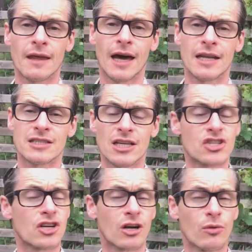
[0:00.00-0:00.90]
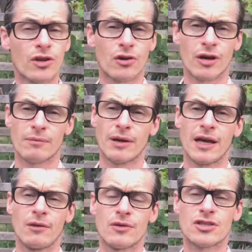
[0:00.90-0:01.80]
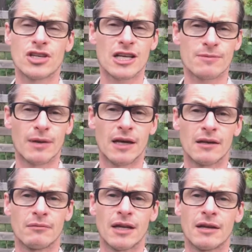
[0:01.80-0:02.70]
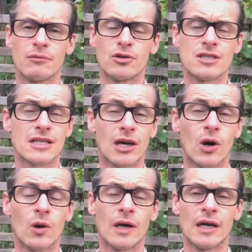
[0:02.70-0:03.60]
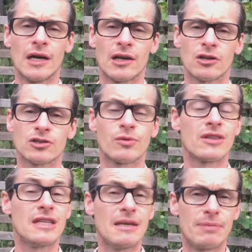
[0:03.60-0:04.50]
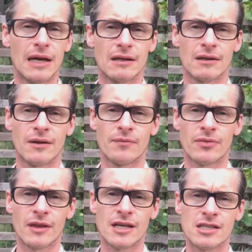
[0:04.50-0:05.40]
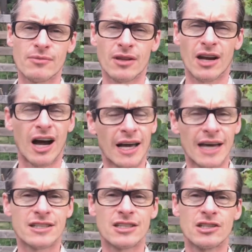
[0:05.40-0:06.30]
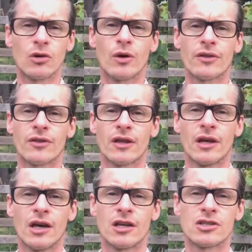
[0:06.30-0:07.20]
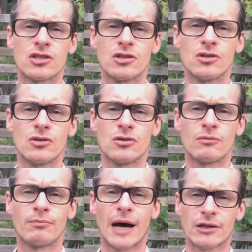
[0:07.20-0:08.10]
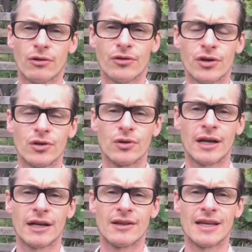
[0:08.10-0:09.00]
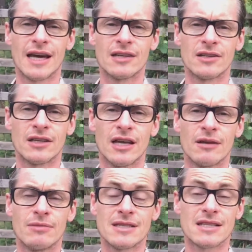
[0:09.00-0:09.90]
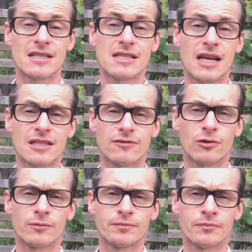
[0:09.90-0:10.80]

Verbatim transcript: And as I struggle with chronic pain, with chest pain many moons ago, and also with knee pain, it's something that I had to deal with to battle through and at the end of the day be successful.